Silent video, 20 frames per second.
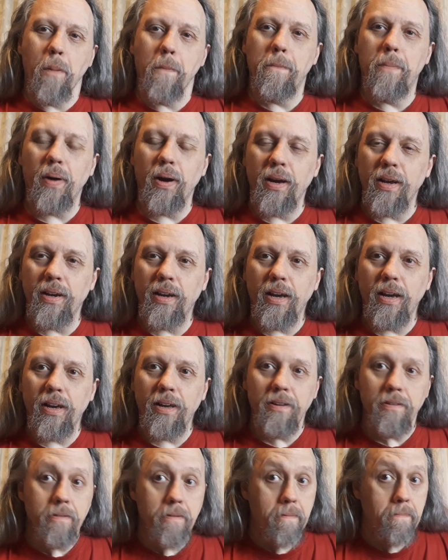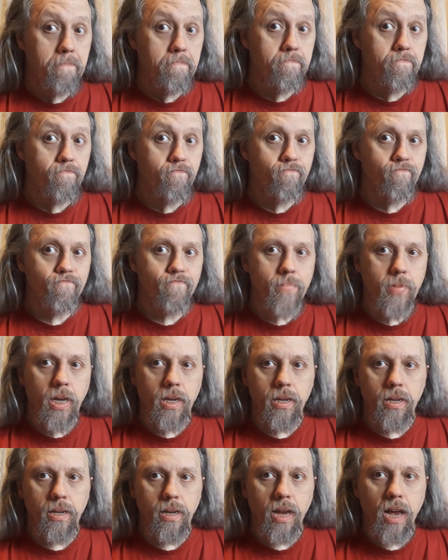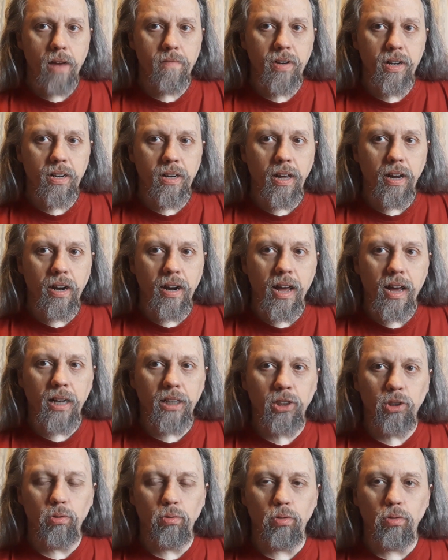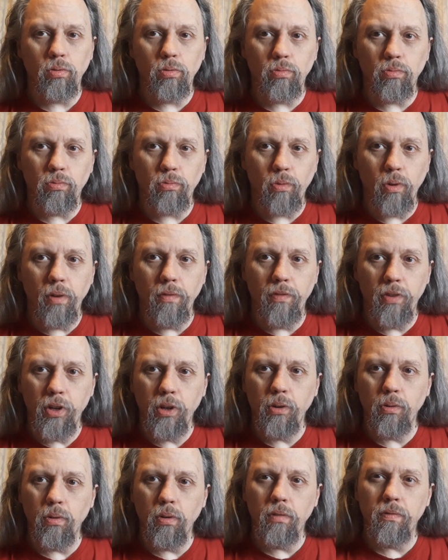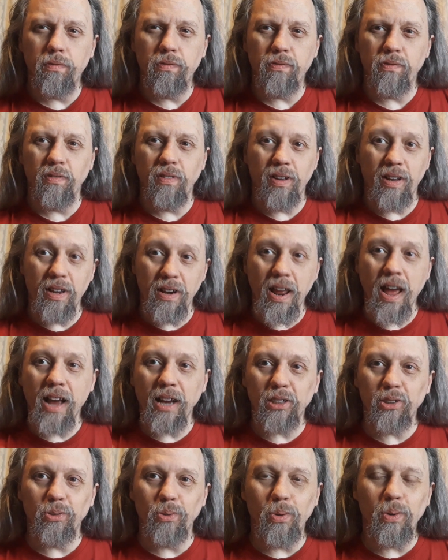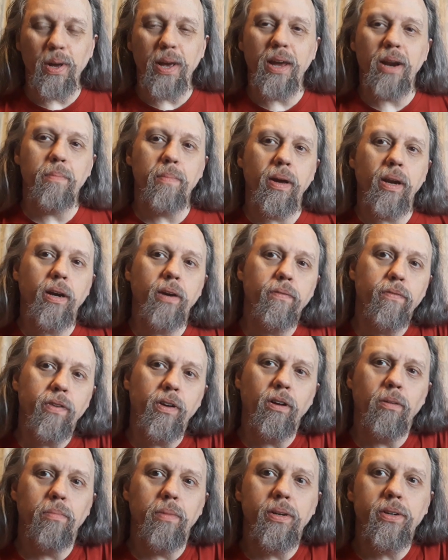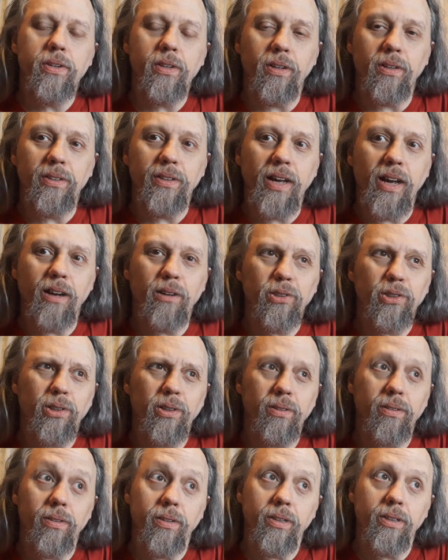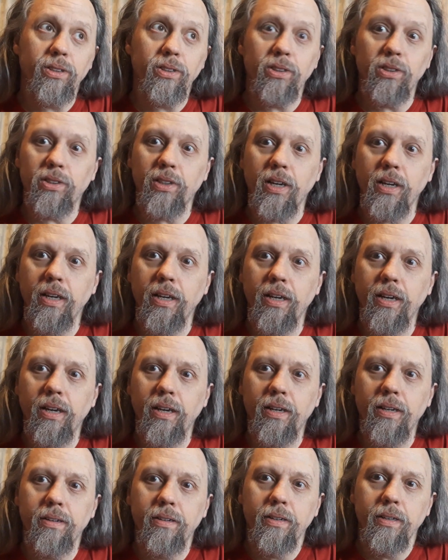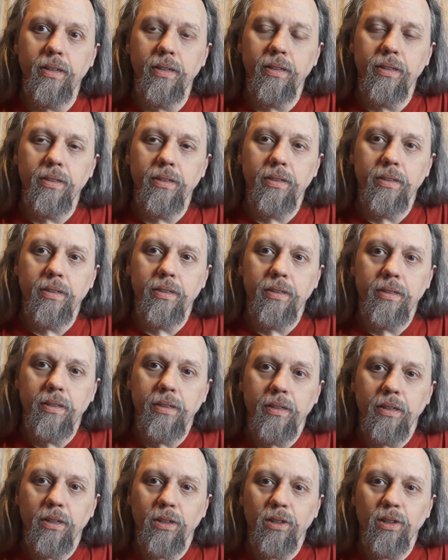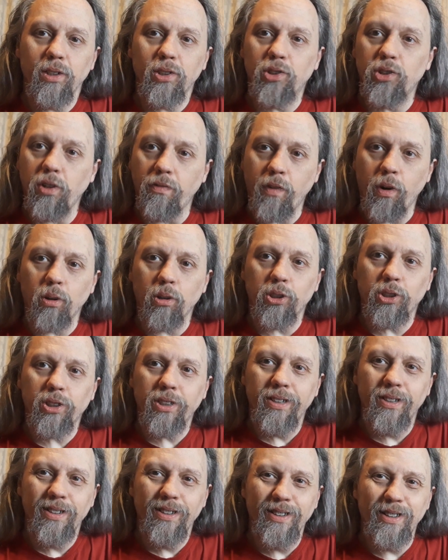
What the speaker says: but haven't done an actual review of an actual animated film until now. So this is a first.